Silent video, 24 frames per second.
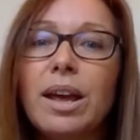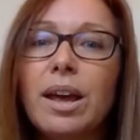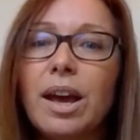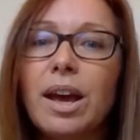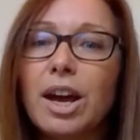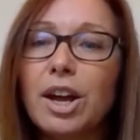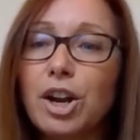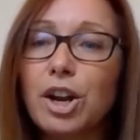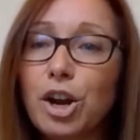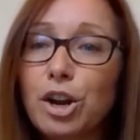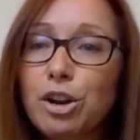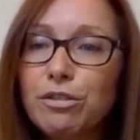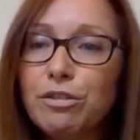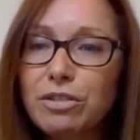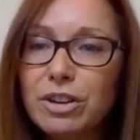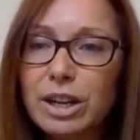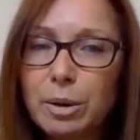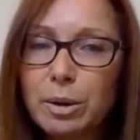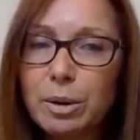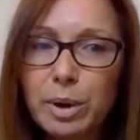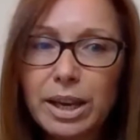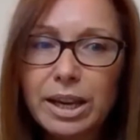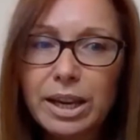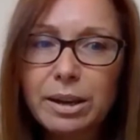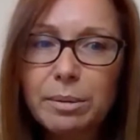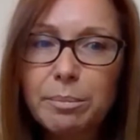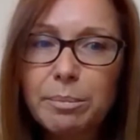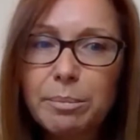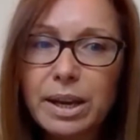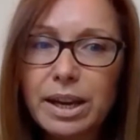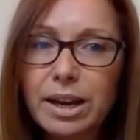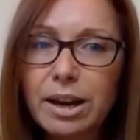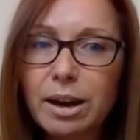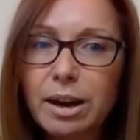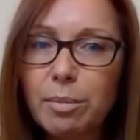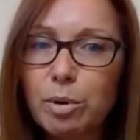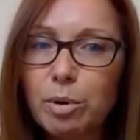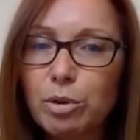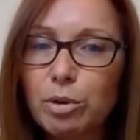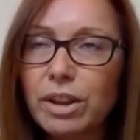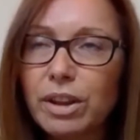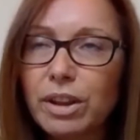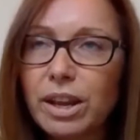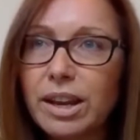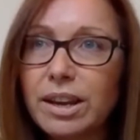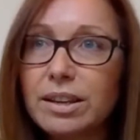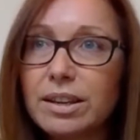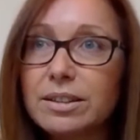And hopefully we can pick up on
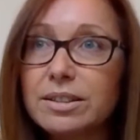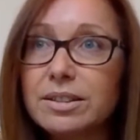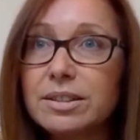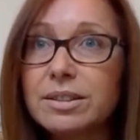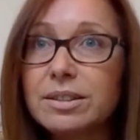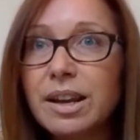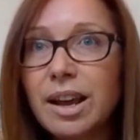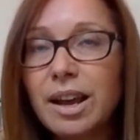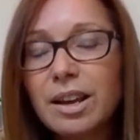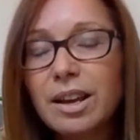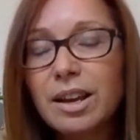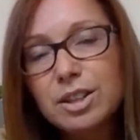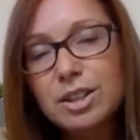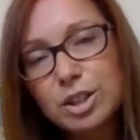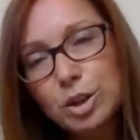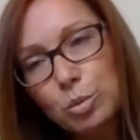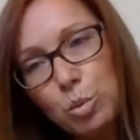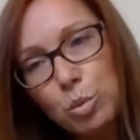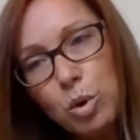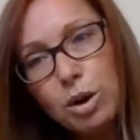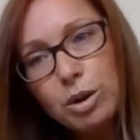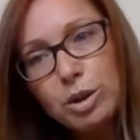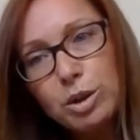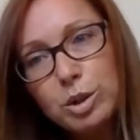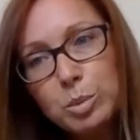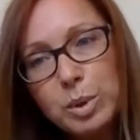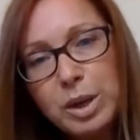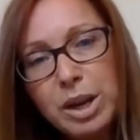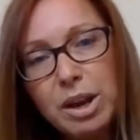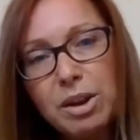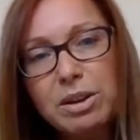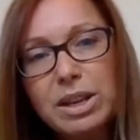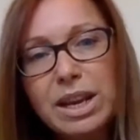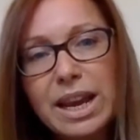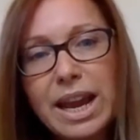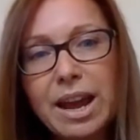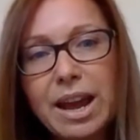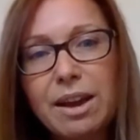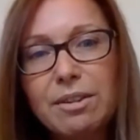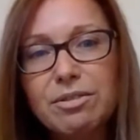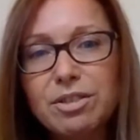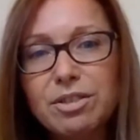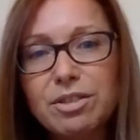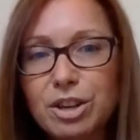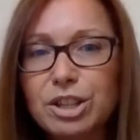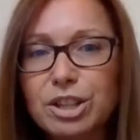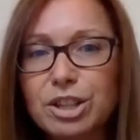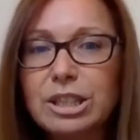these. So whilst we only have
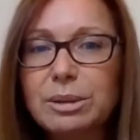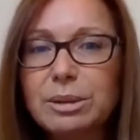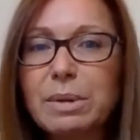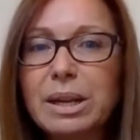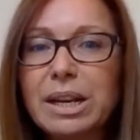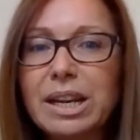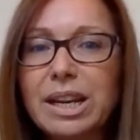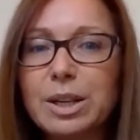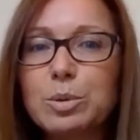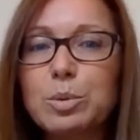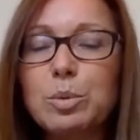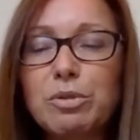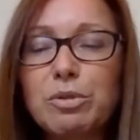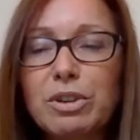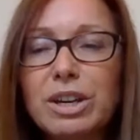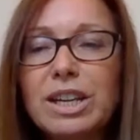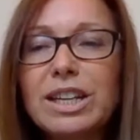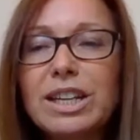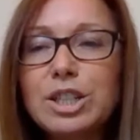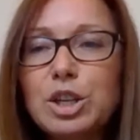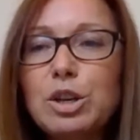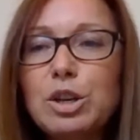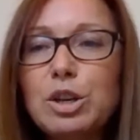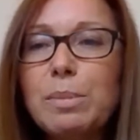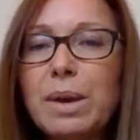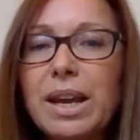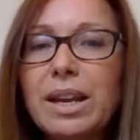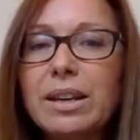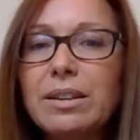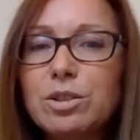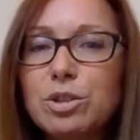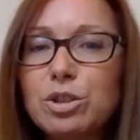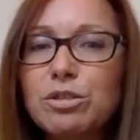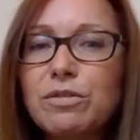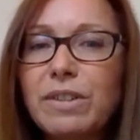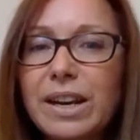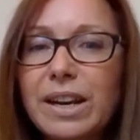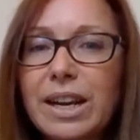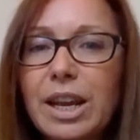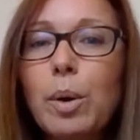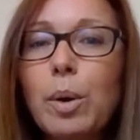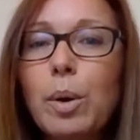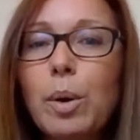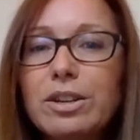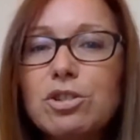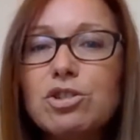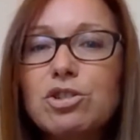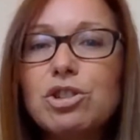30 minutes, we really do mean sort of any
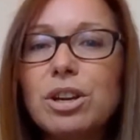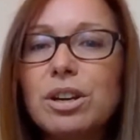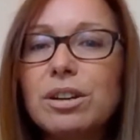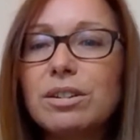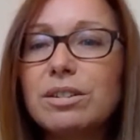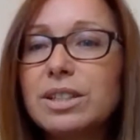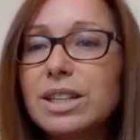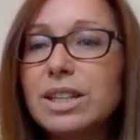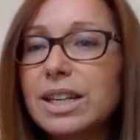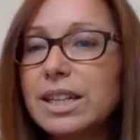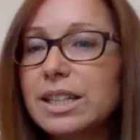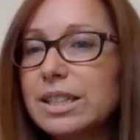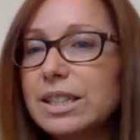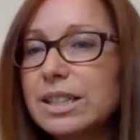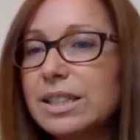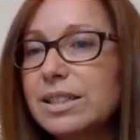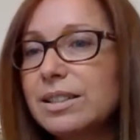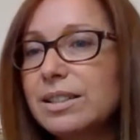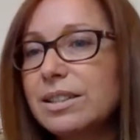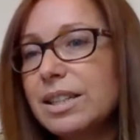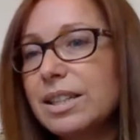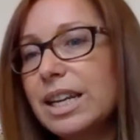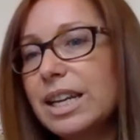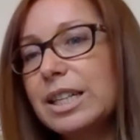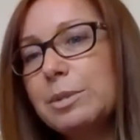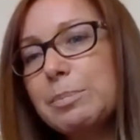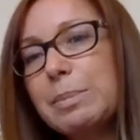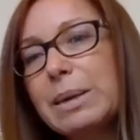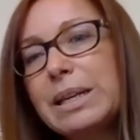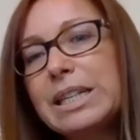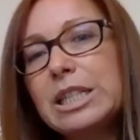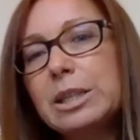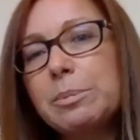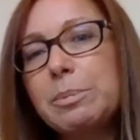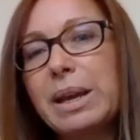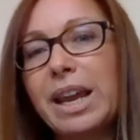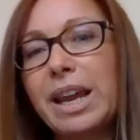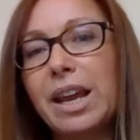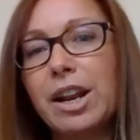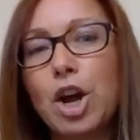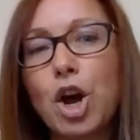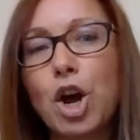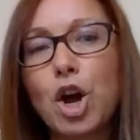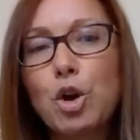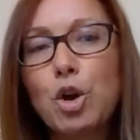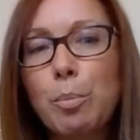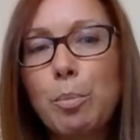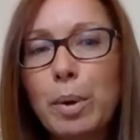questions. It's meant to be an
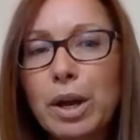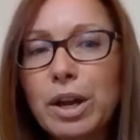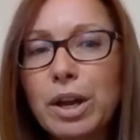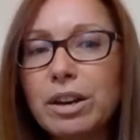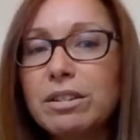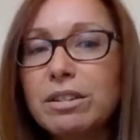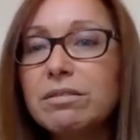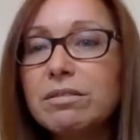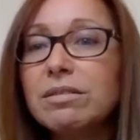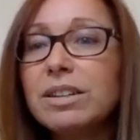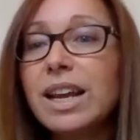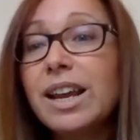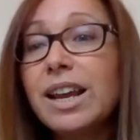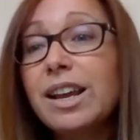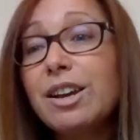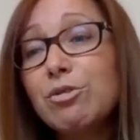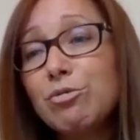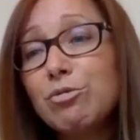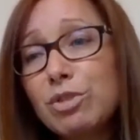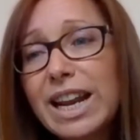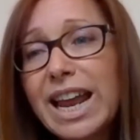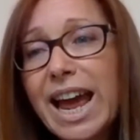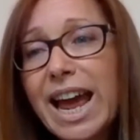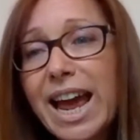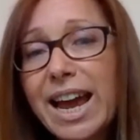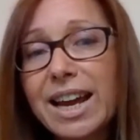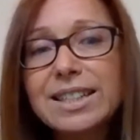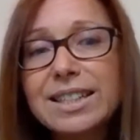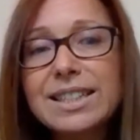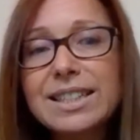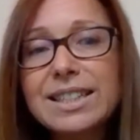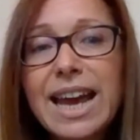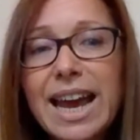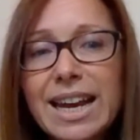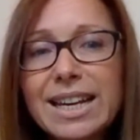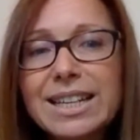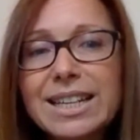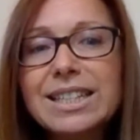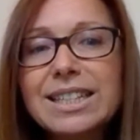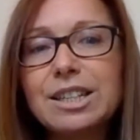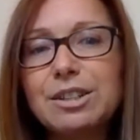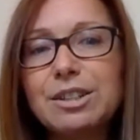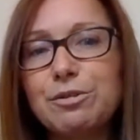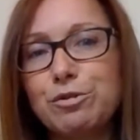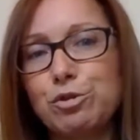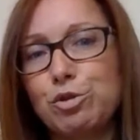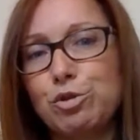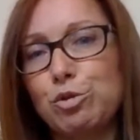open, relaxed and
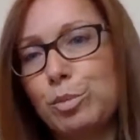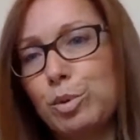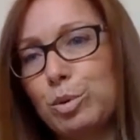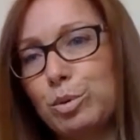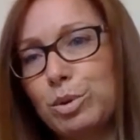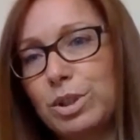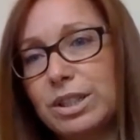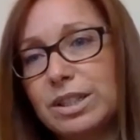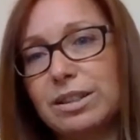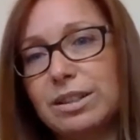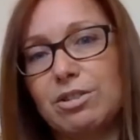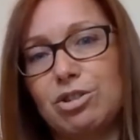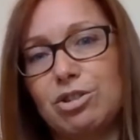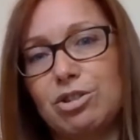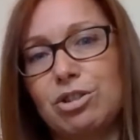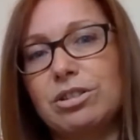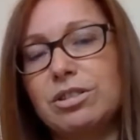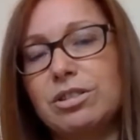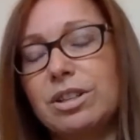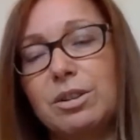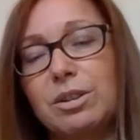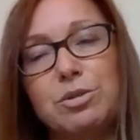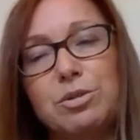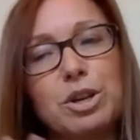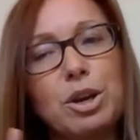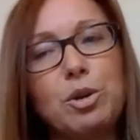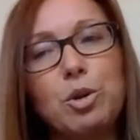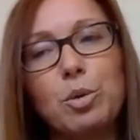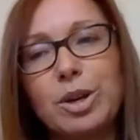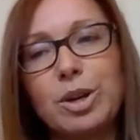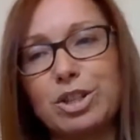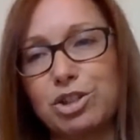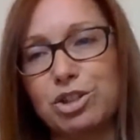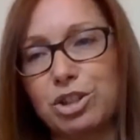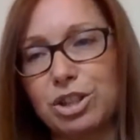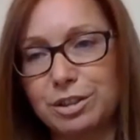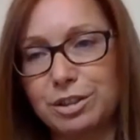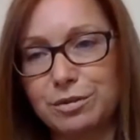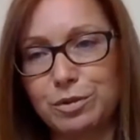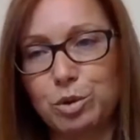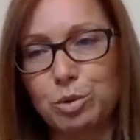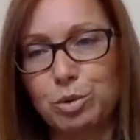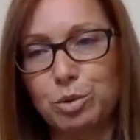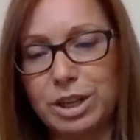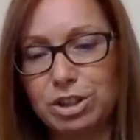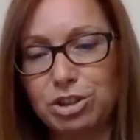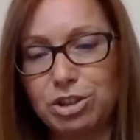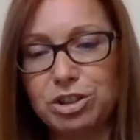informal discussion. So no question is
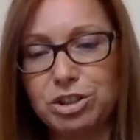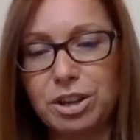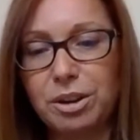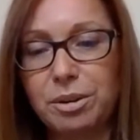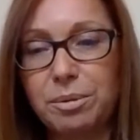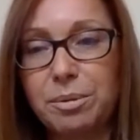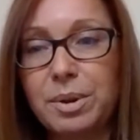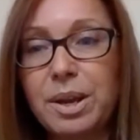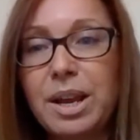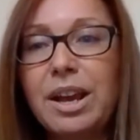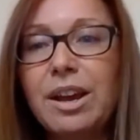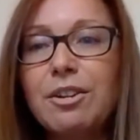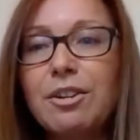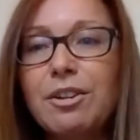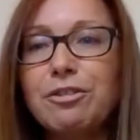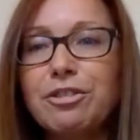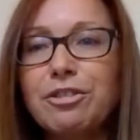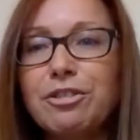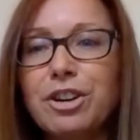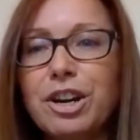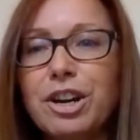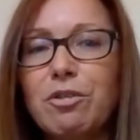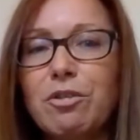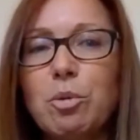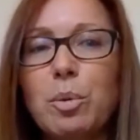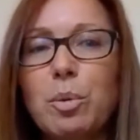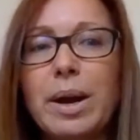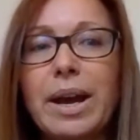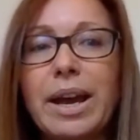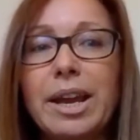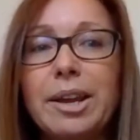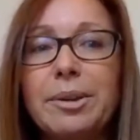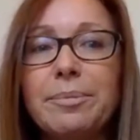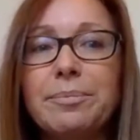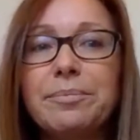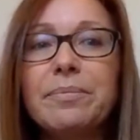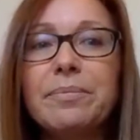foolish. So fire away.